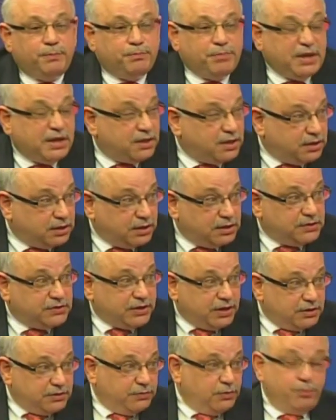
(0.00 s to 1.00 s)
PDD
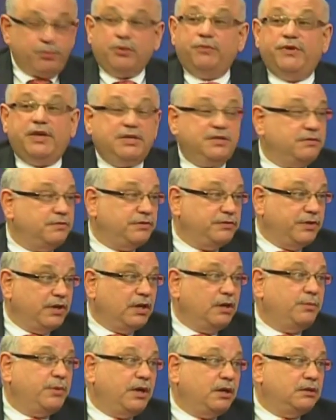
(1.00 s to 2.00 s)
stands for pervasive
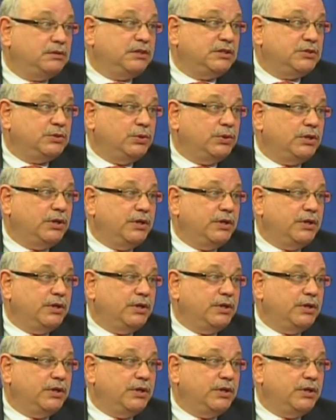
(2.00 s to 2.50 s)
developmental disorder.